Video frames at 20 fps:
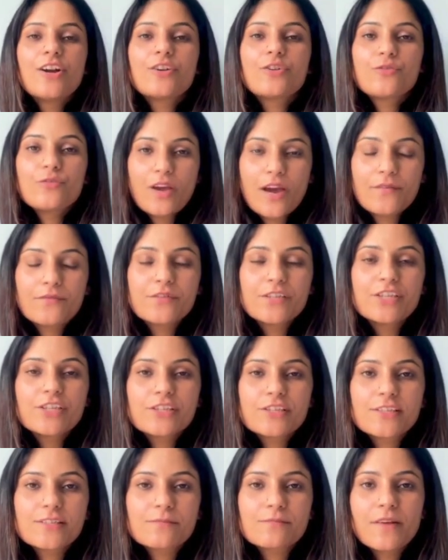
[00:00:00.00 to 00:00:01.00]
to have
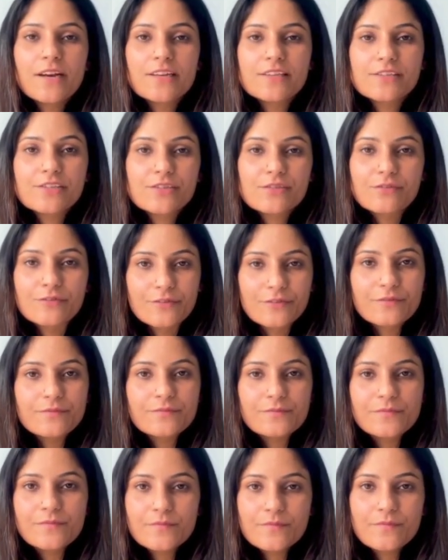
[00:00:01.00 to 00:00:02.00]
reached this milestone.
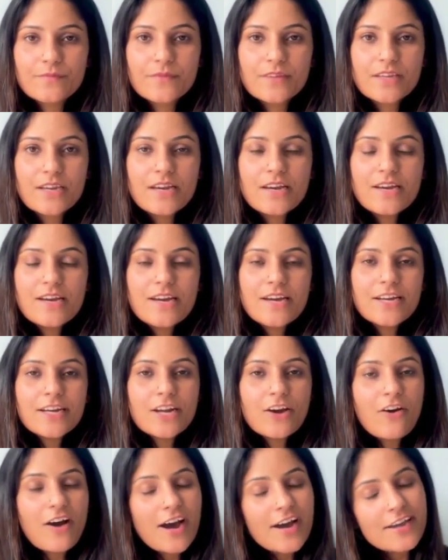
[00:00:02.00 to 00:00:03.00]

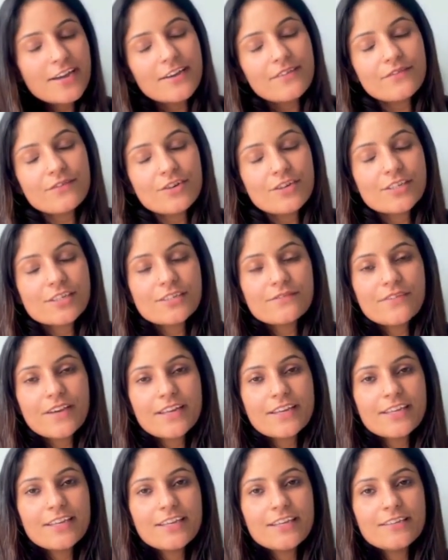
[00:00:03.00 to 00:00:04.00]
Now, I have got a
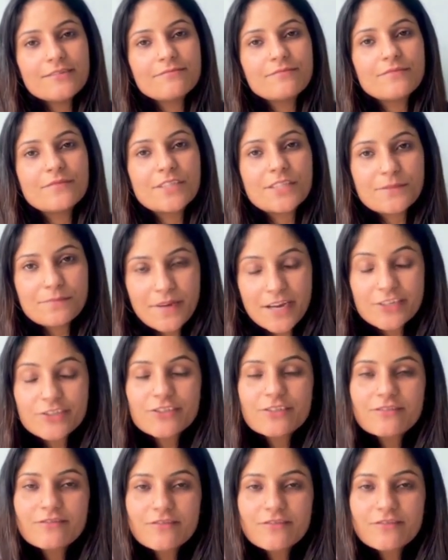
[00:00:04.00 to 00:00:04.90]
very special